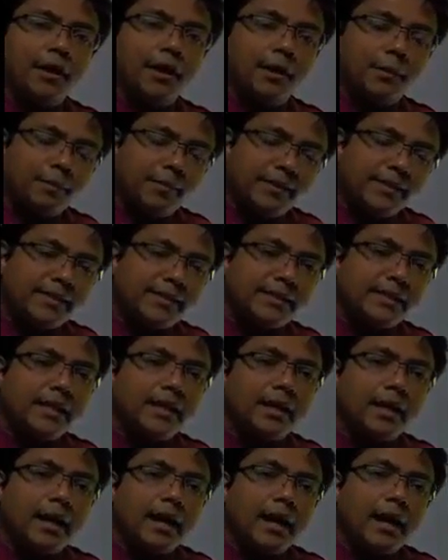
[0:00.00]
It means
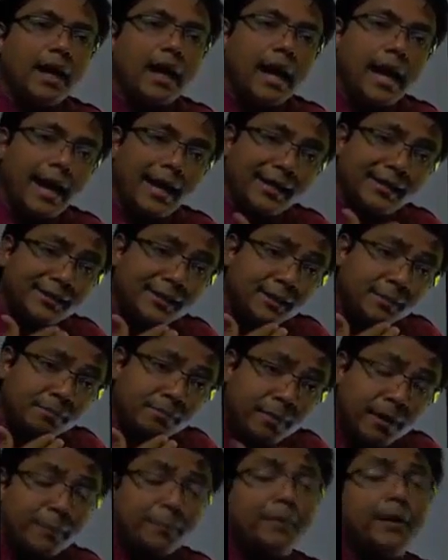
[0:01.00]
has
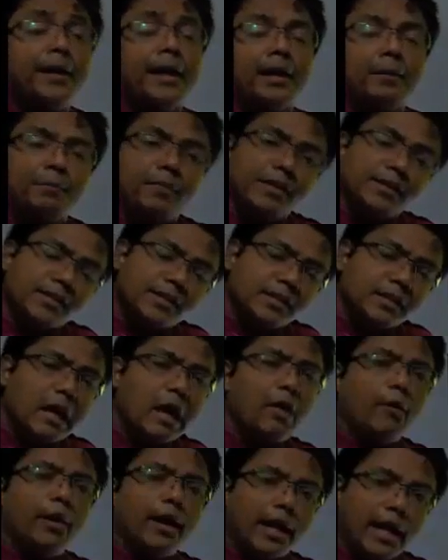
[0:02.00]
paper advanced
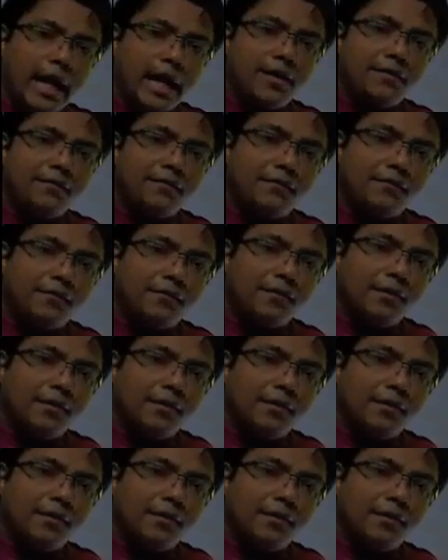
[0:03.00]
our life?